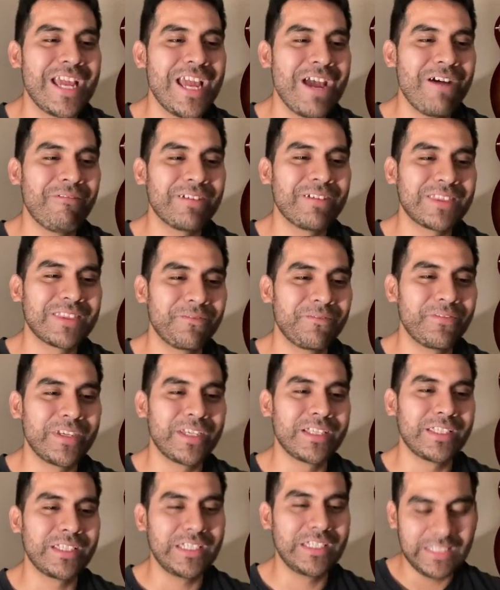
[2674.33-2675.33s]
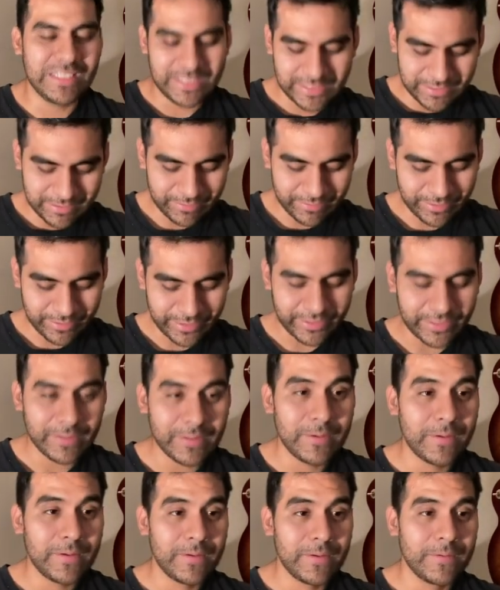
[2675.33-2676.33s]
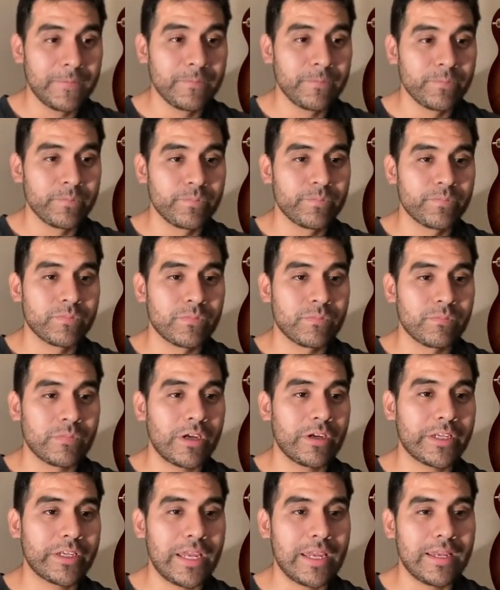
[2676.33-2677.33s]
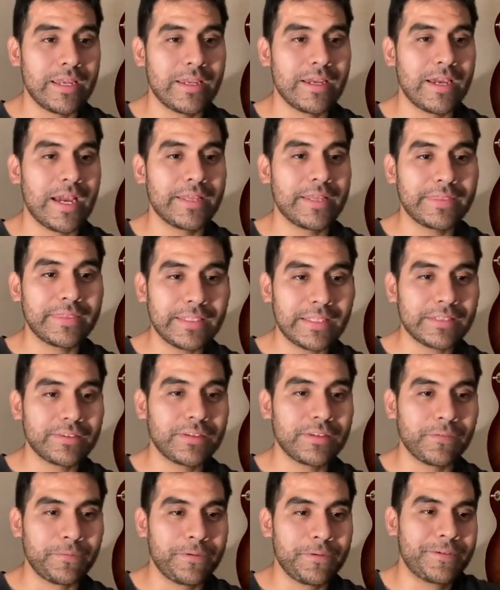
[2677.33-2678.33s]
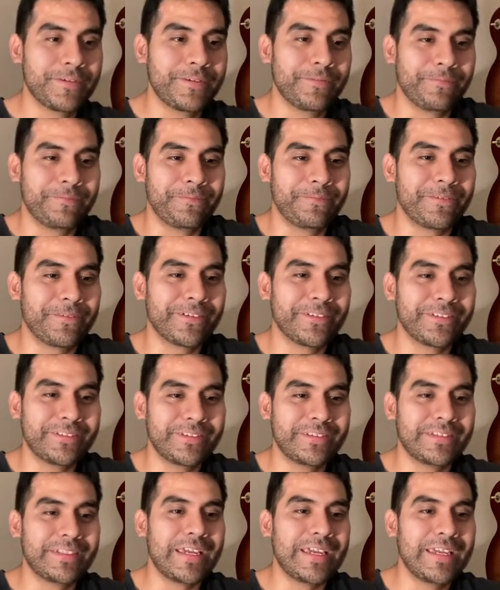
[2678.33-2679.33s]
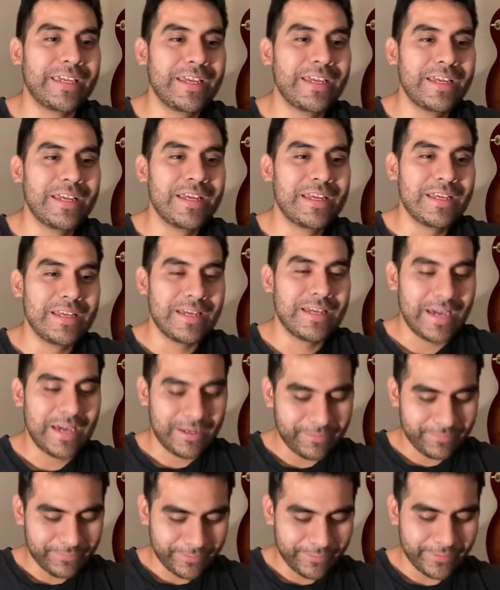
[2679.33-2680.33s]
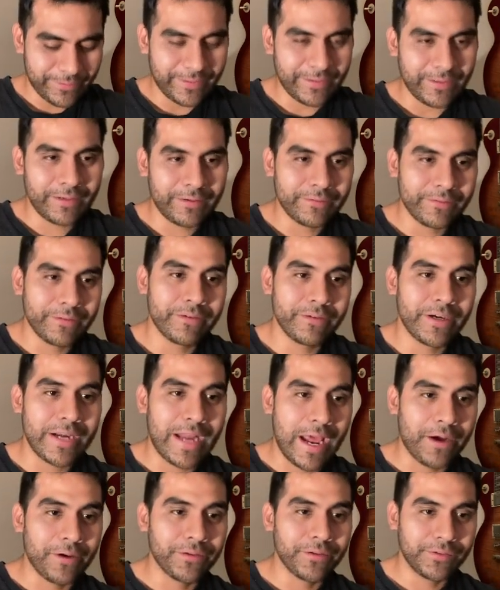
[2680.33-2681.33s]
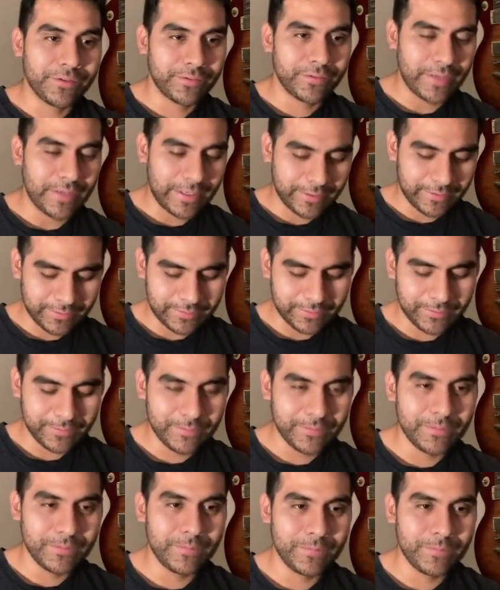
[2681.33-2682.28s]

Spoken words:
What the figgly? All right. Okay, I think that's it for today. I don't know what else I could do.